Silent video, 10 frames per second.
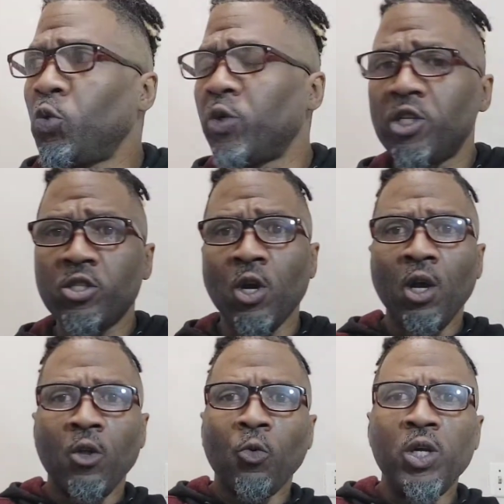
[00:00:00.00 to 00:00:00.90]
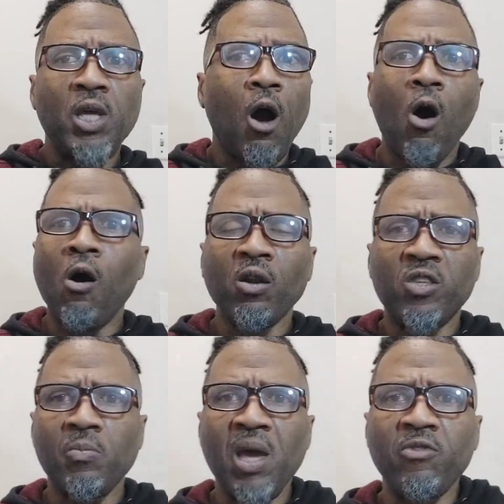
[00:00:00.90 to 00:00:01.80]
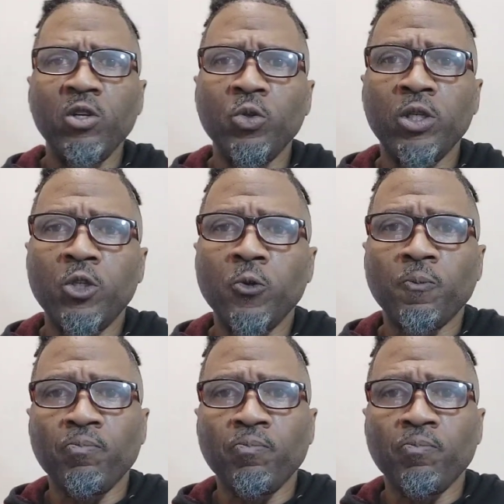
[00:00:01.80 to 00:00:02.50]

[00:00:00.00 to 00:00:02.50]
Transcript: which is what all of them have alluded to.